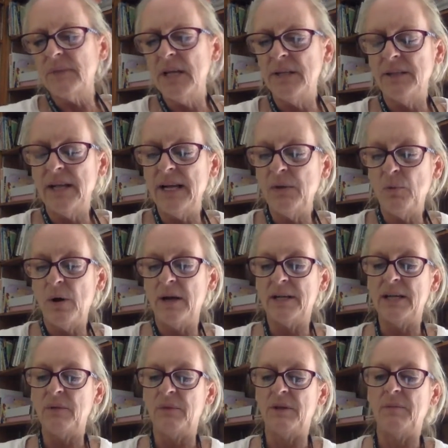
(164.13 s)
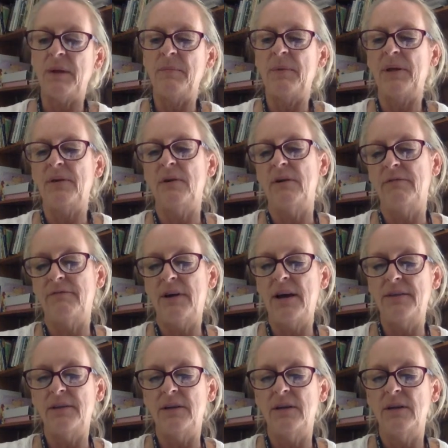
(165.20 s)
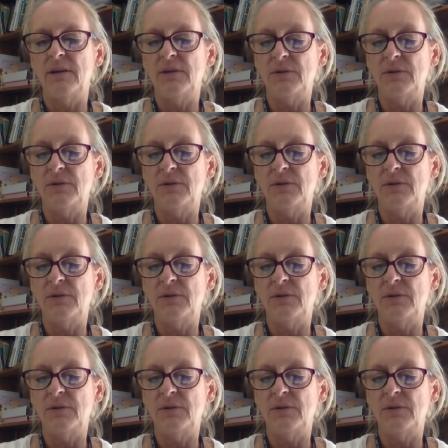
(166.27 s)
Unlike walking with my mother or father,